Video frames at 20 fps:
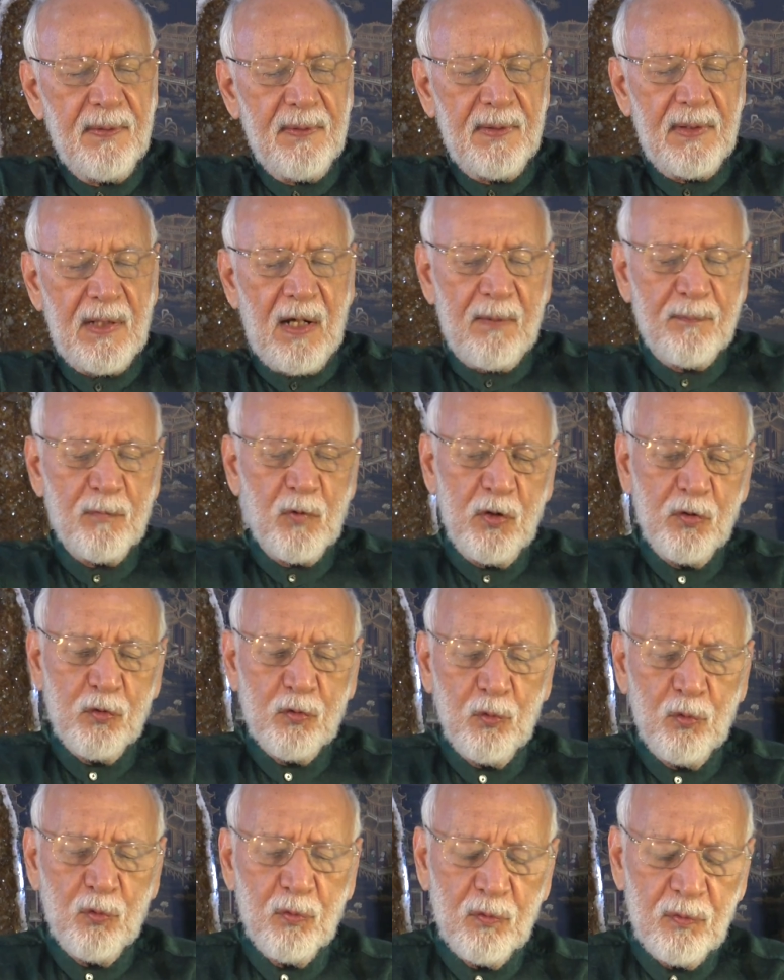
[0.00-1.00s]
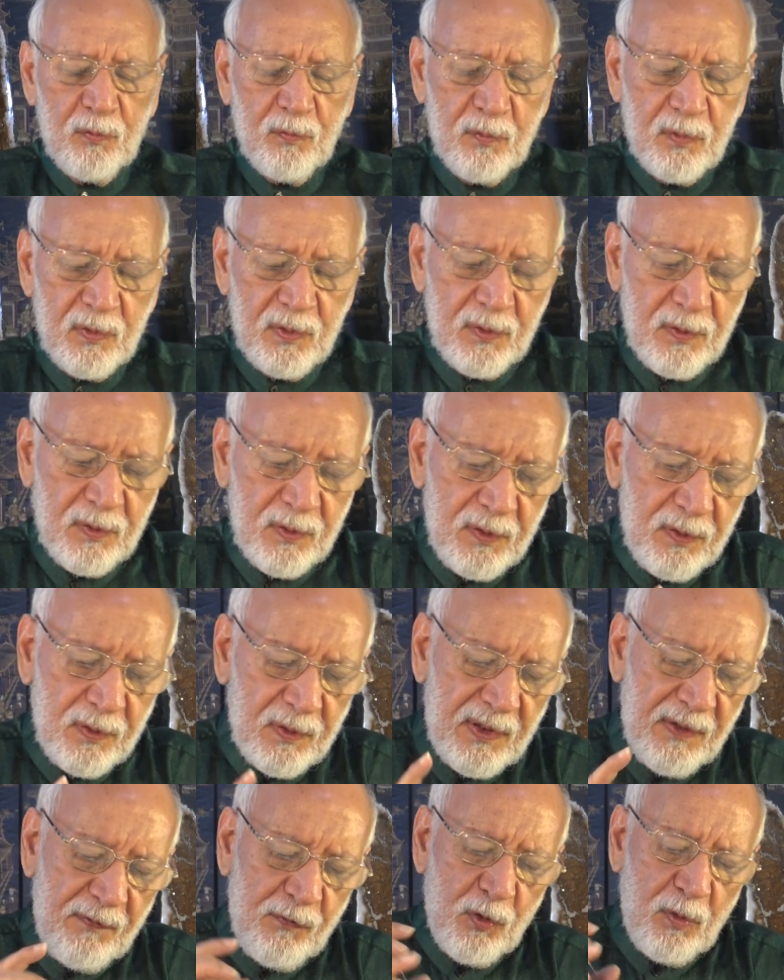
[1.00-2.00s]
Now I'm going to
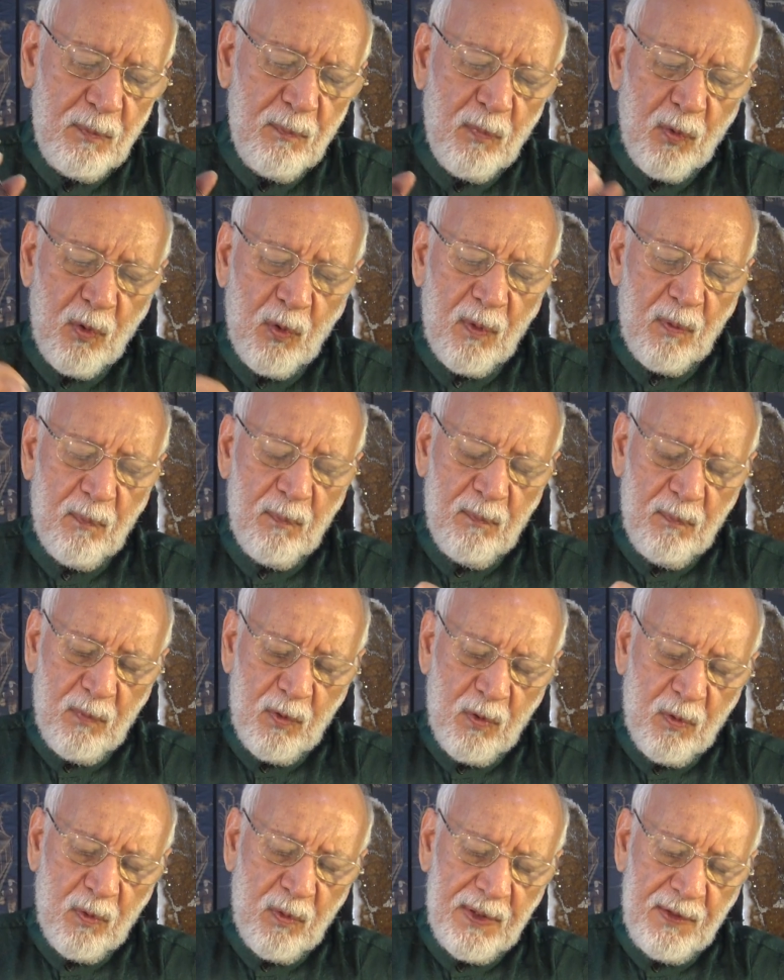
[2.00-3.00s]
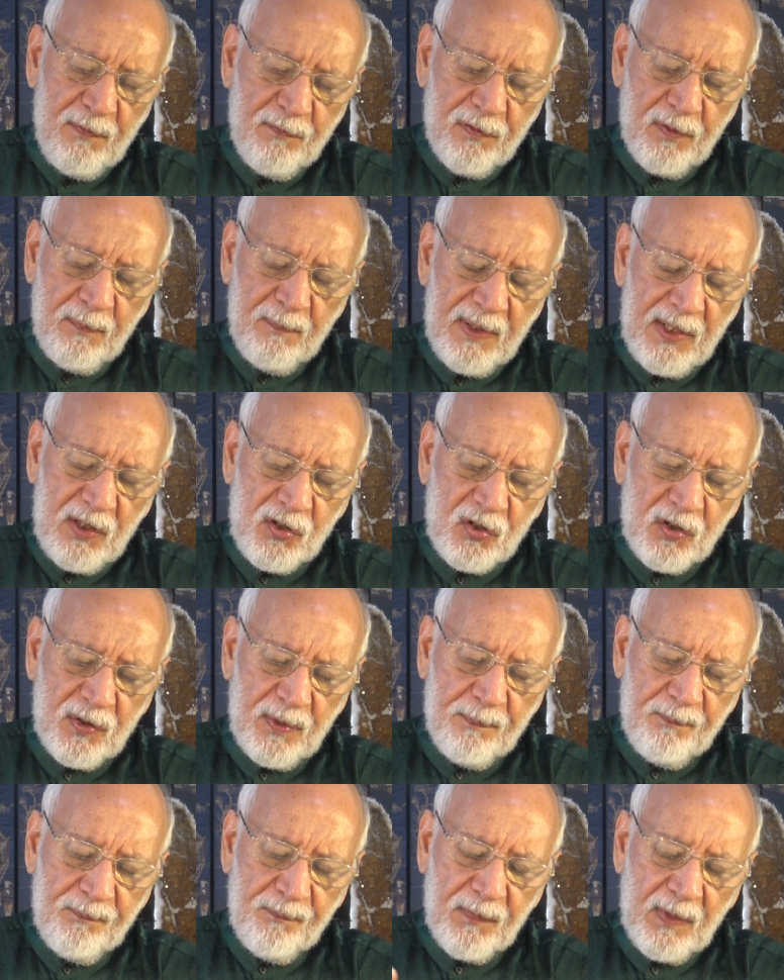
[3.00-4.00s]
give you more
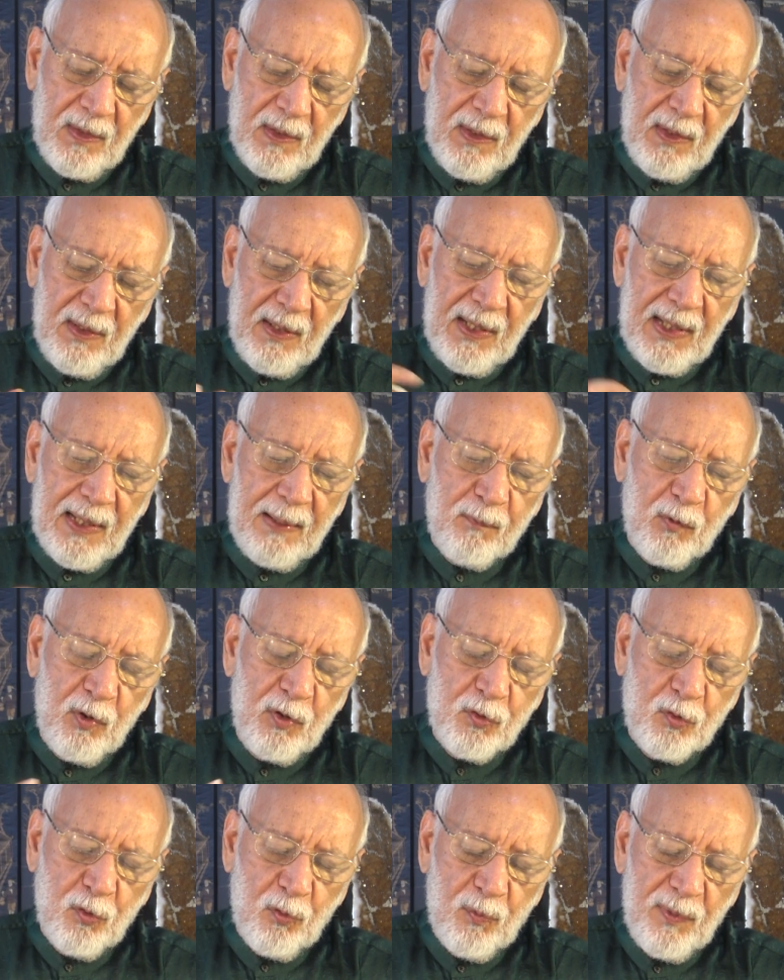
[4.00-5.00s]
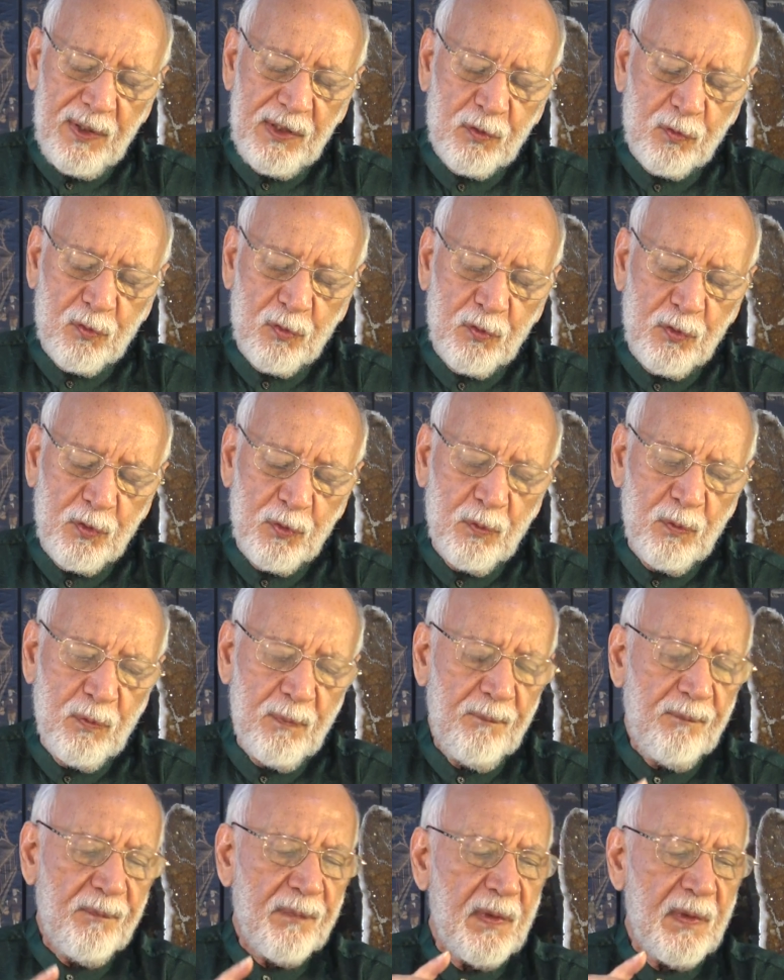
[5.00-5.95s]
information, and I'm going to read to you